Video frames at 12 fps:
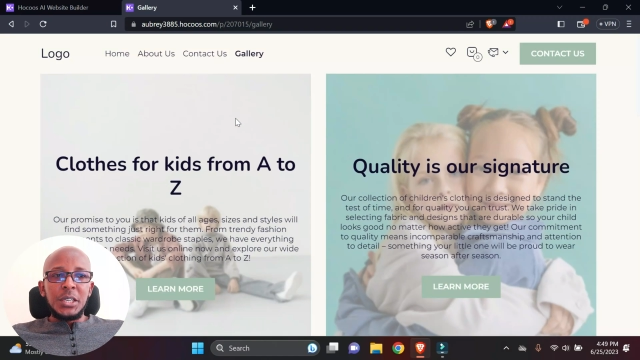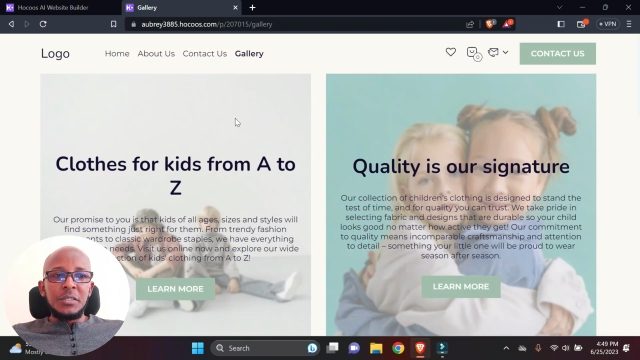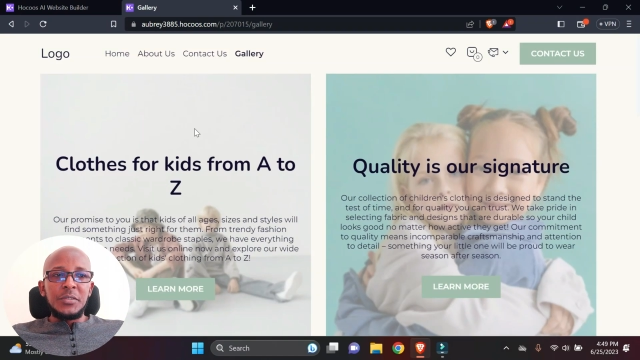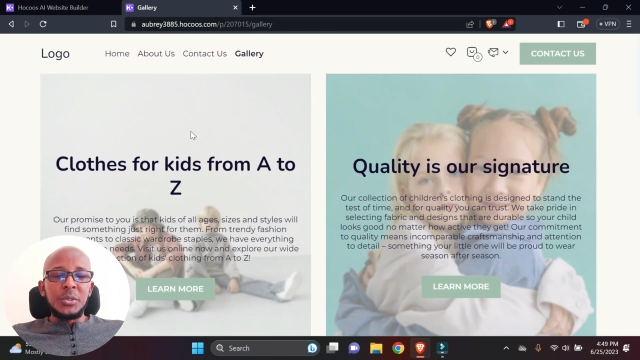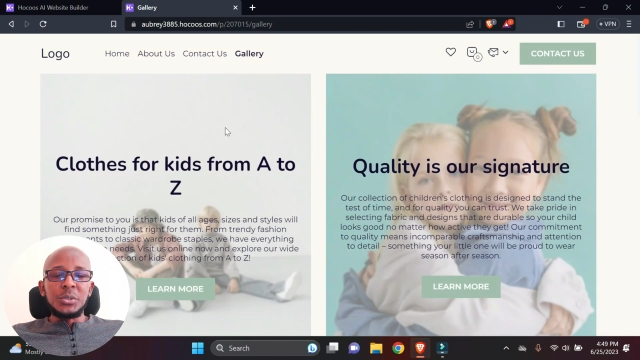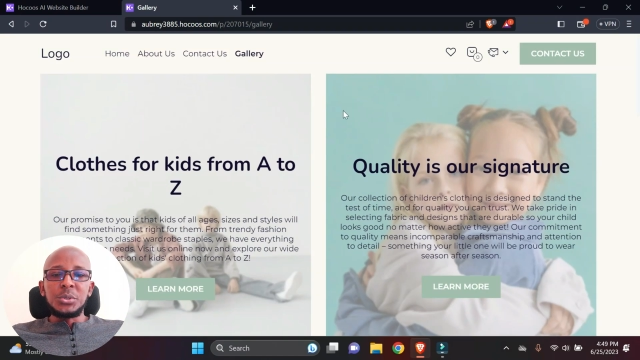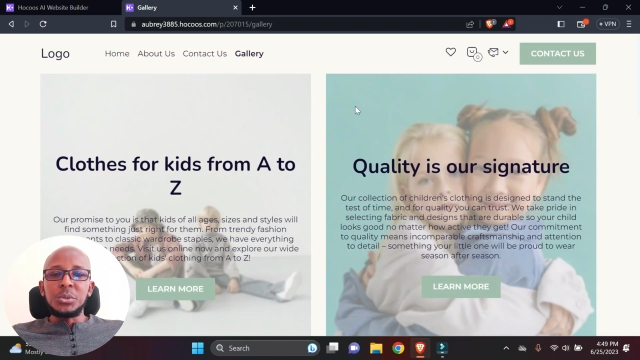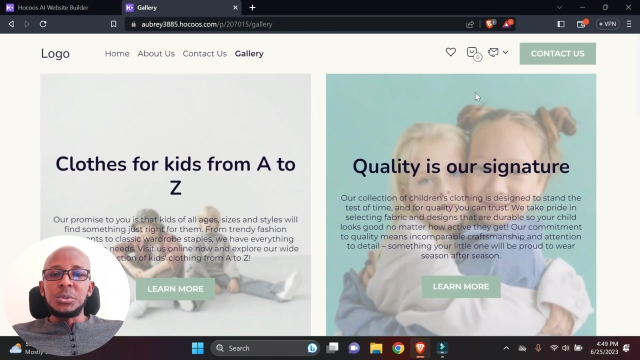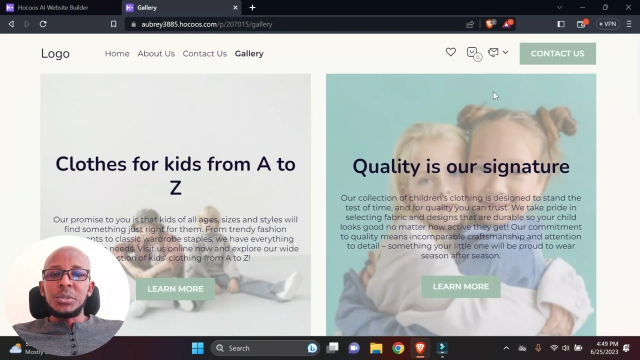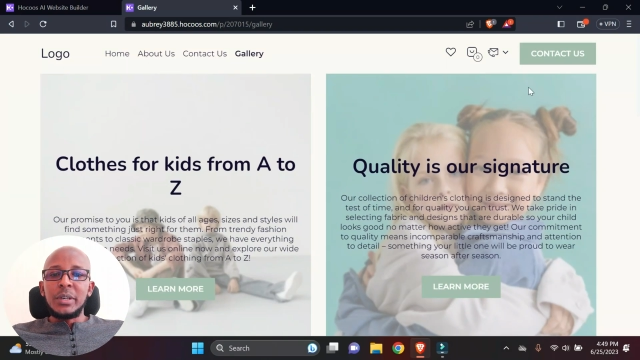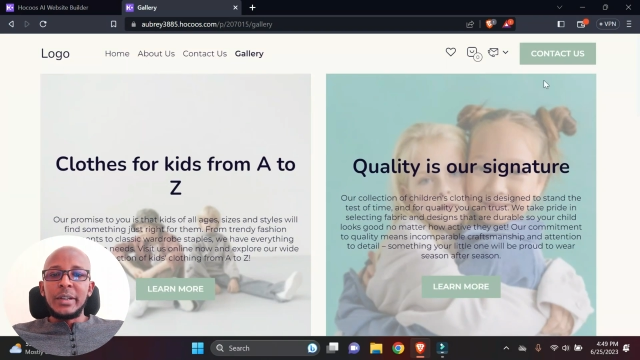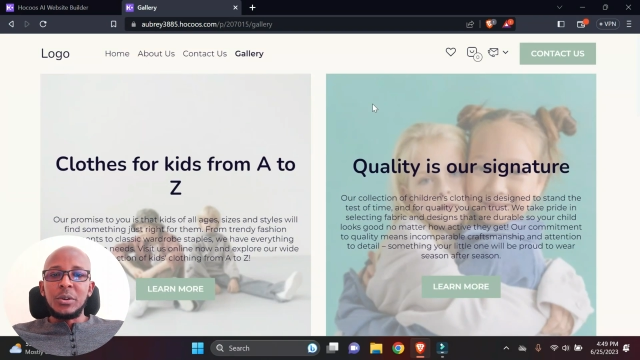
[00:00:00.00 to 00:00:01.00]
If you want
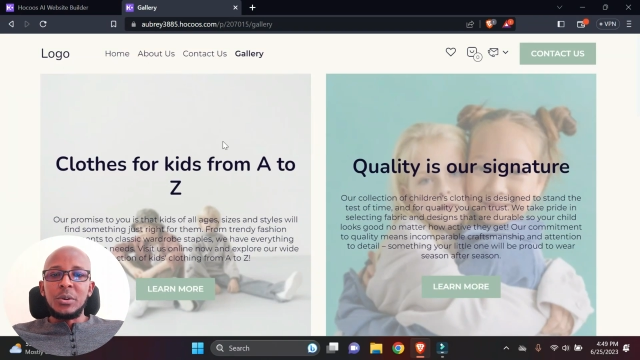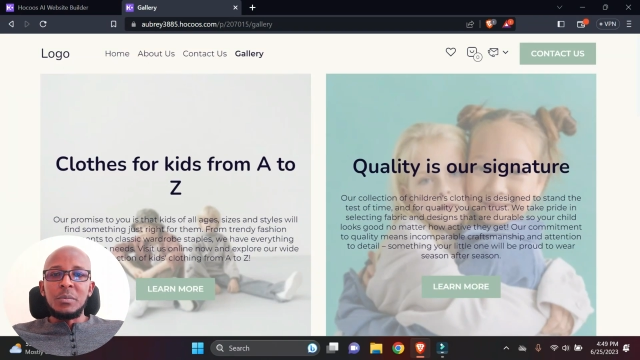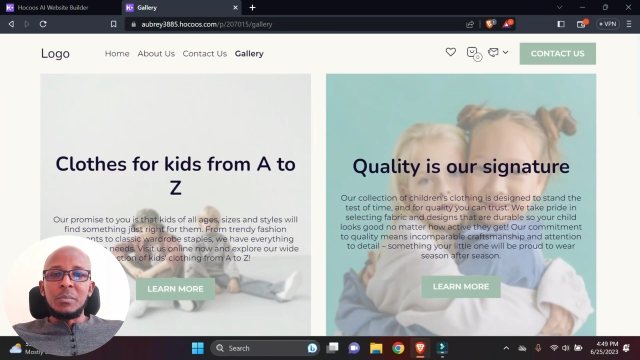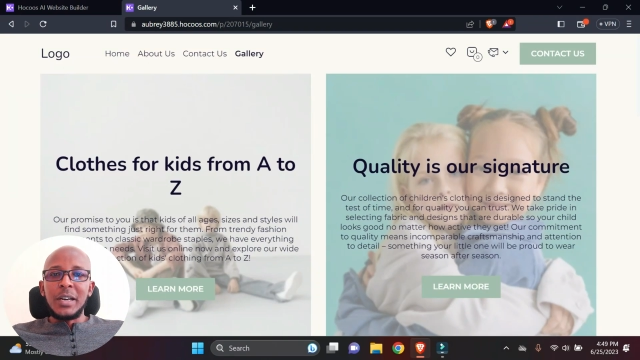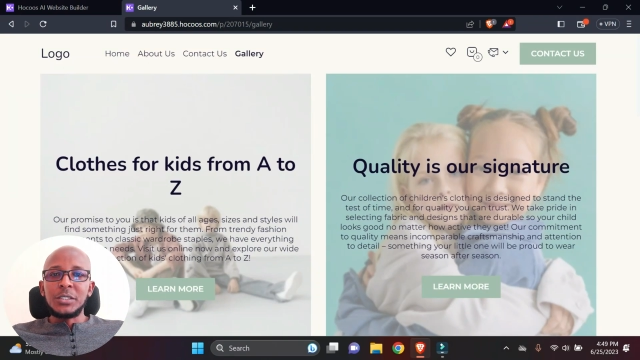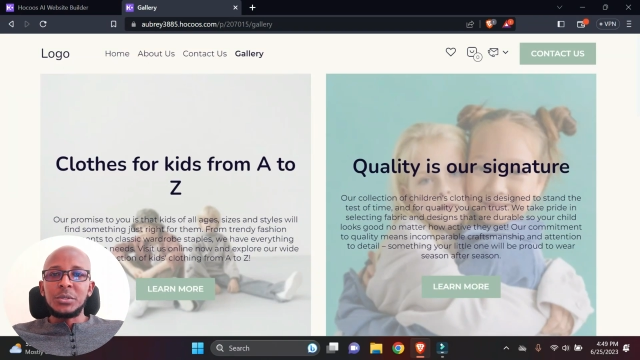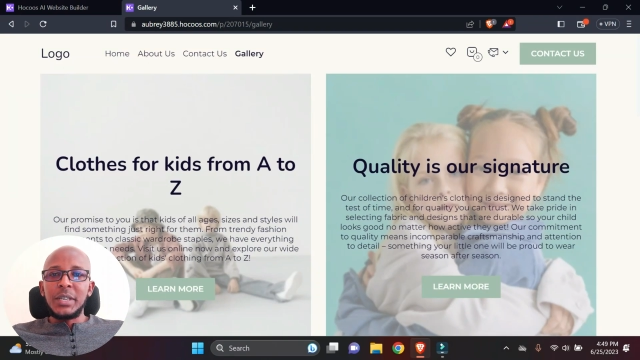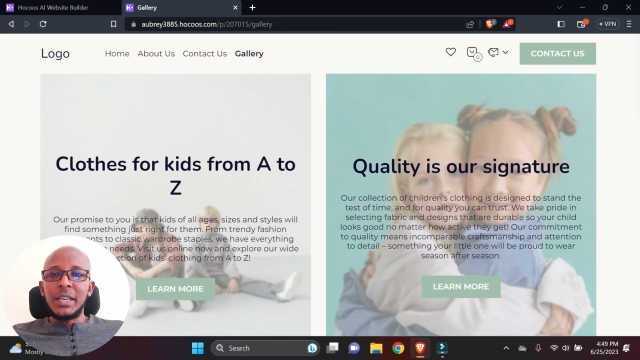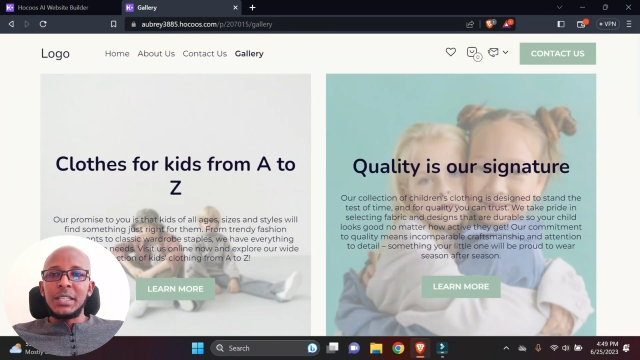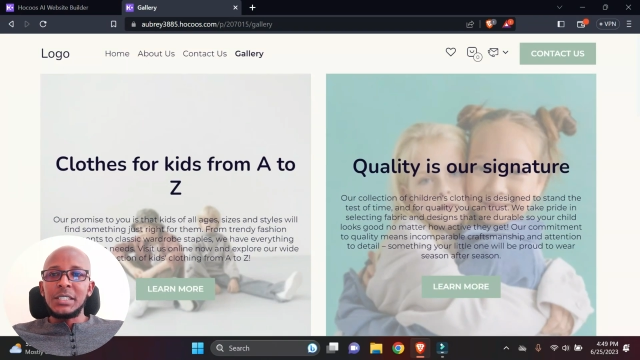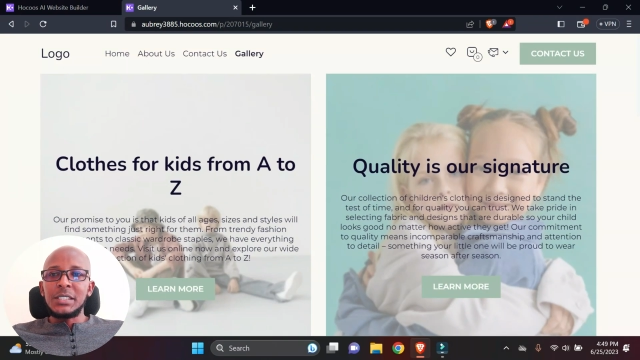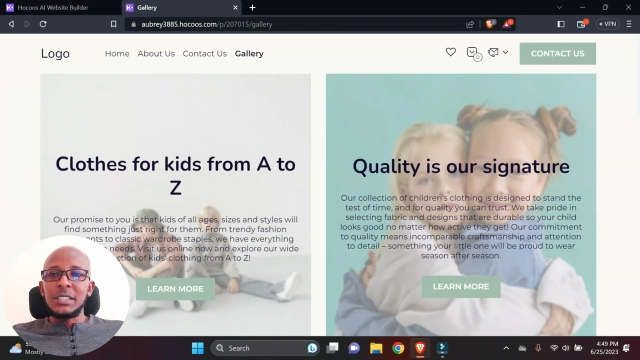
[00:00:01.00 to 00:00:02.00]
to go back to
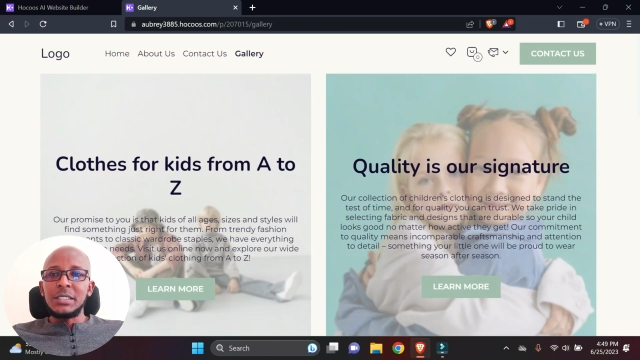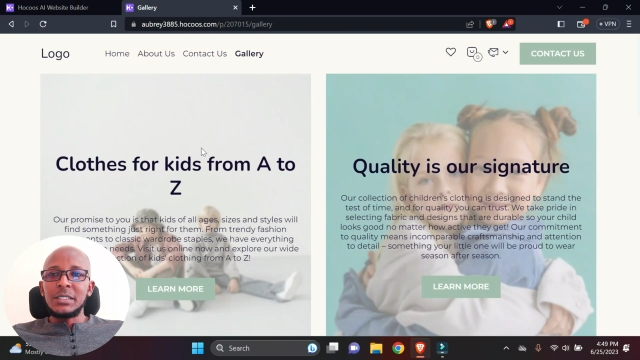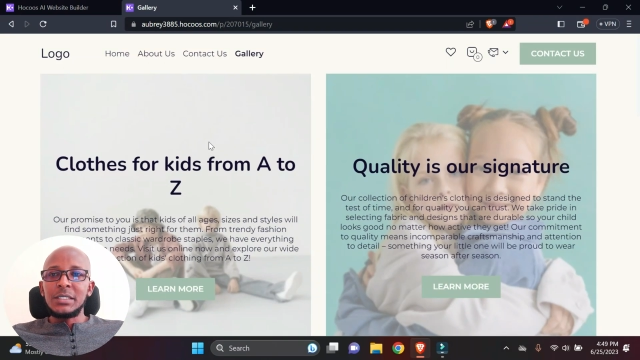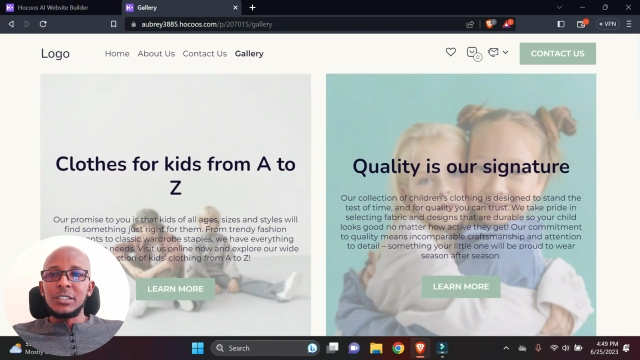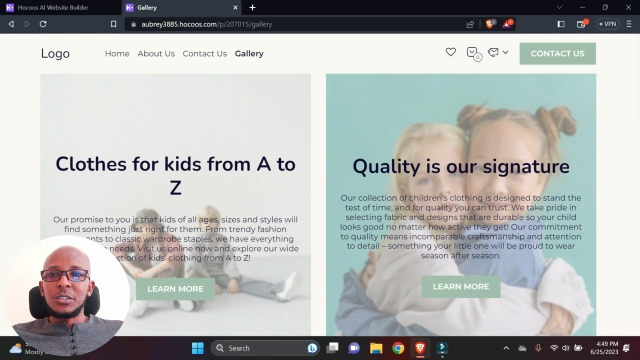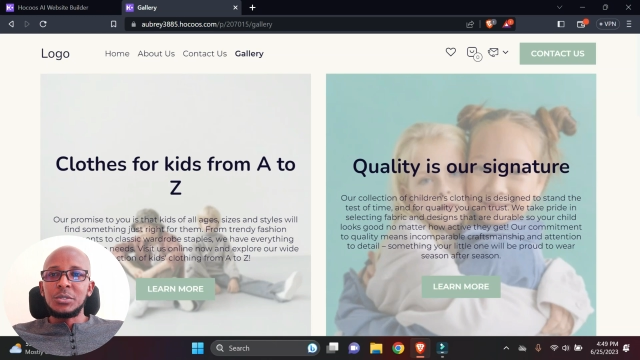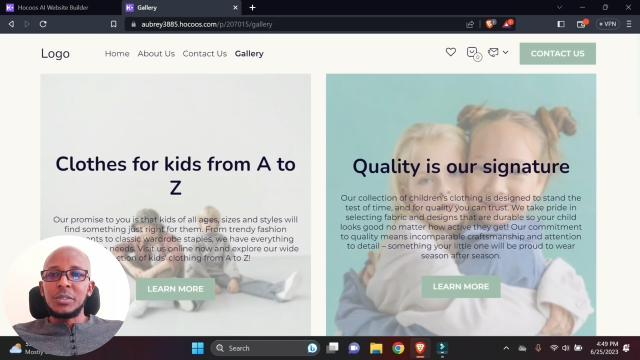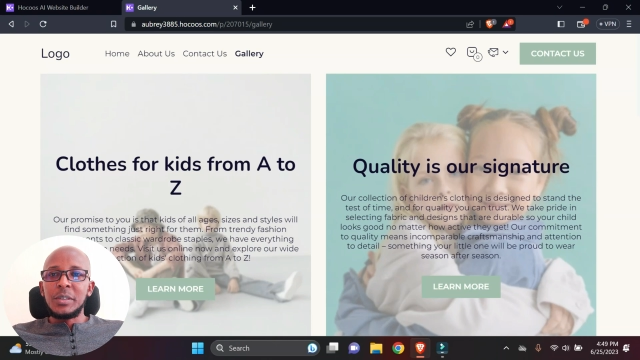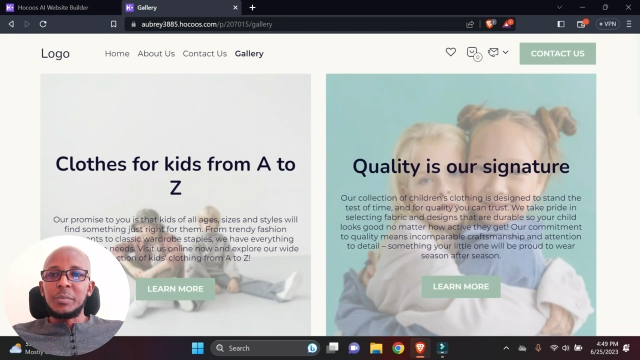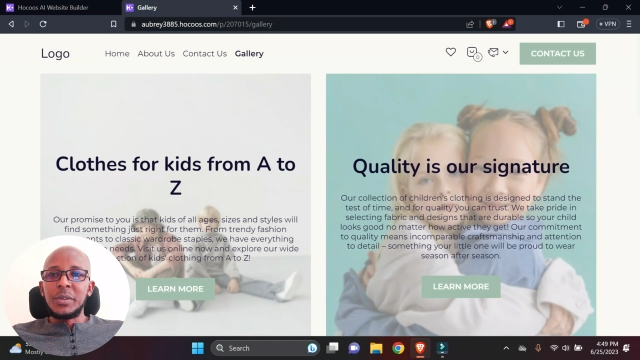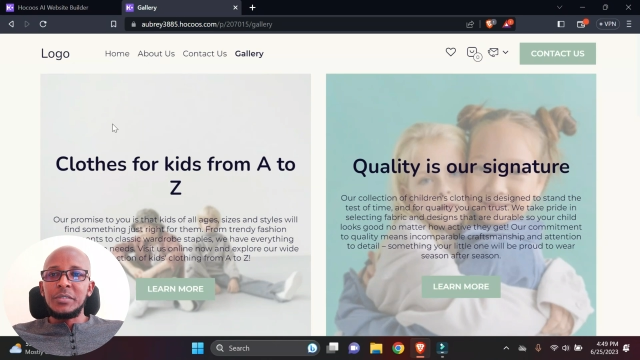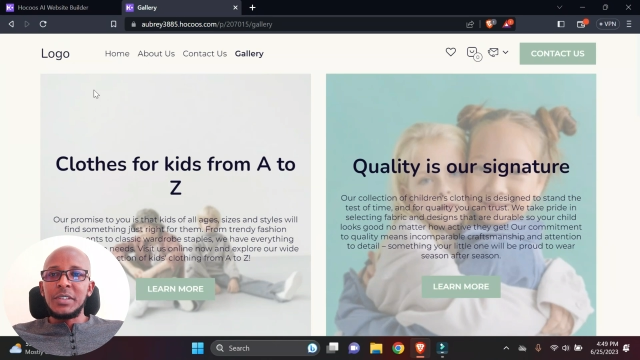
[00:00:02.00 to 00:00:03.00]
editing, go to
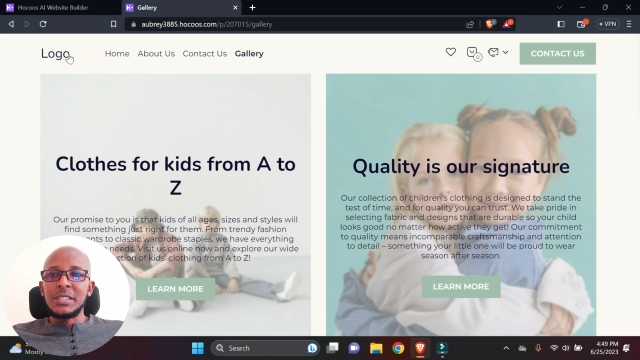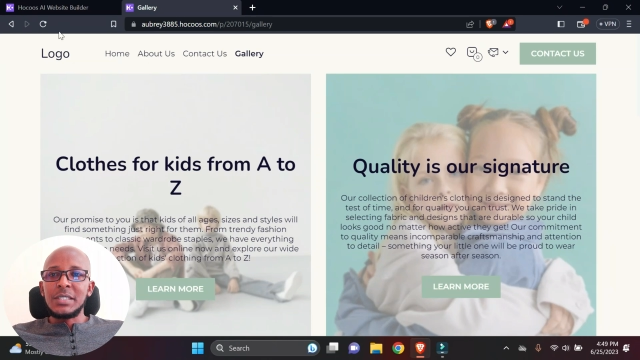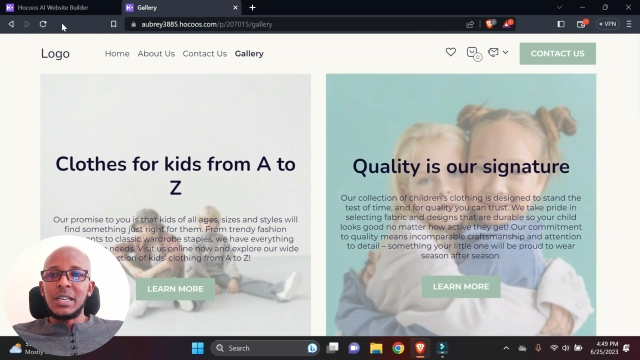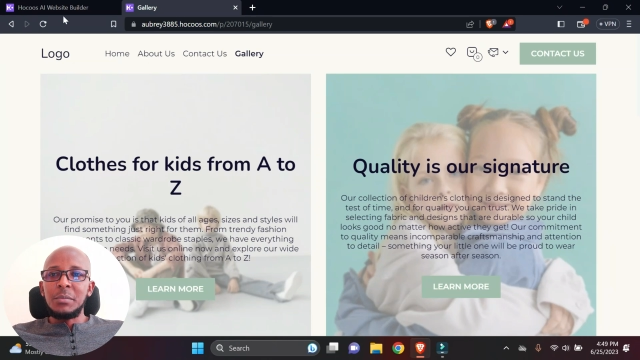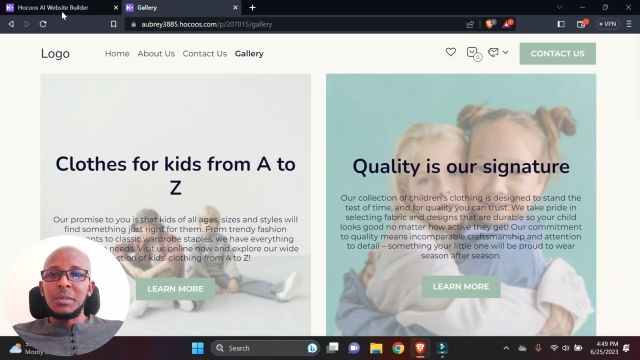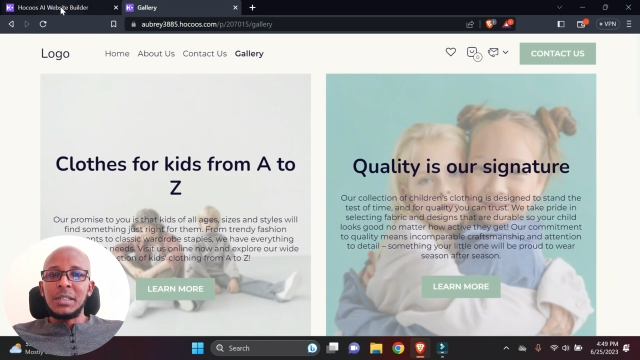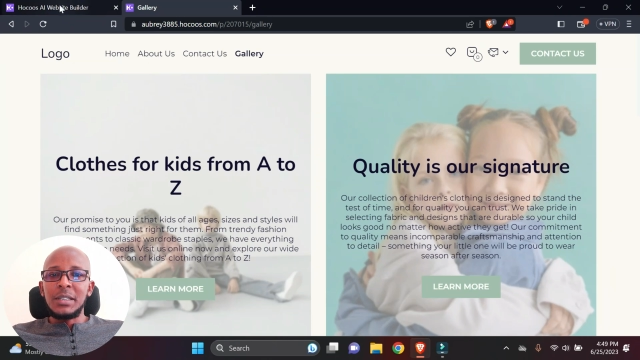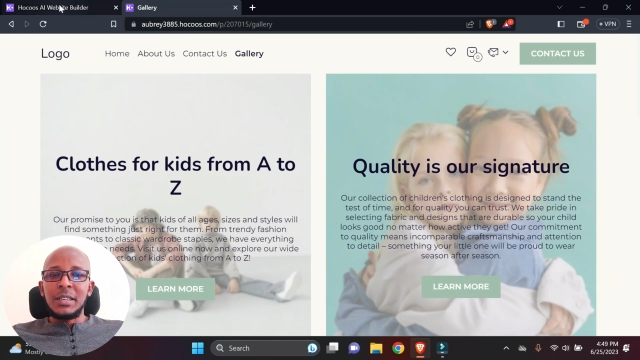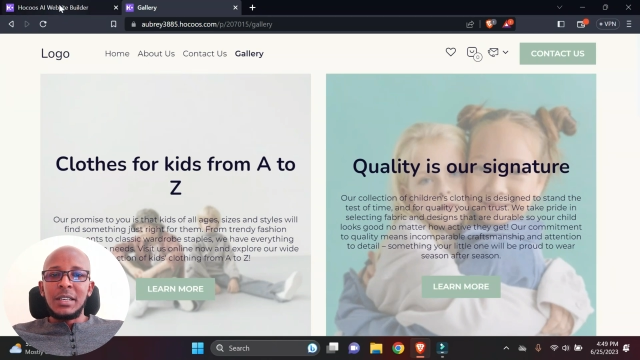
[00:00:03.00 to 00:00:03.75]
the previous tab,